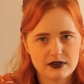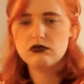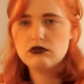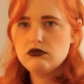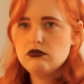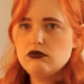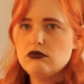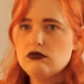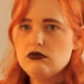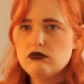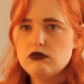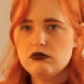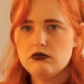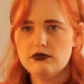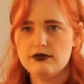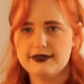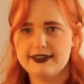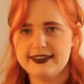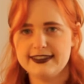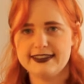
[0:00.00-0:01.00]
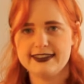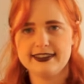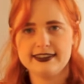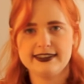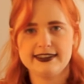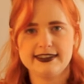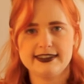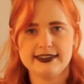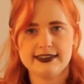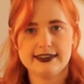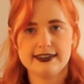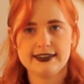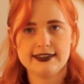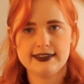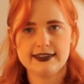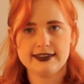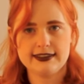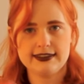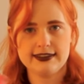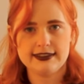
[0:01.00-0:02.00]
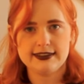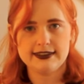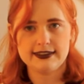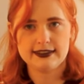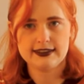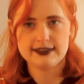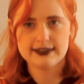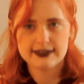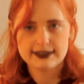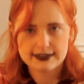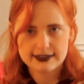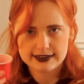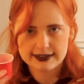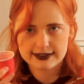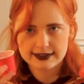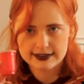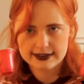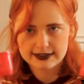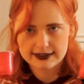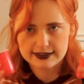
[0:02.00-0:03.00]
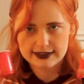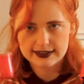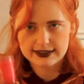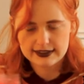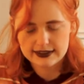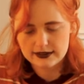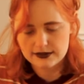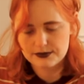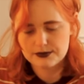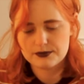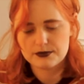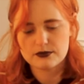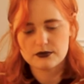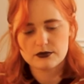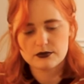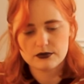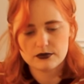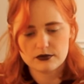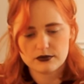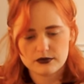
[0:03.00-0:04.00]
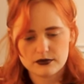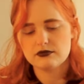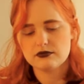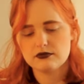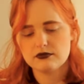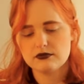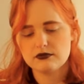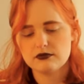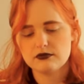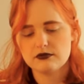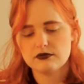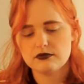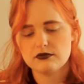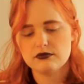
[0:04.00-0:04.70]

No one is speaking in this clip.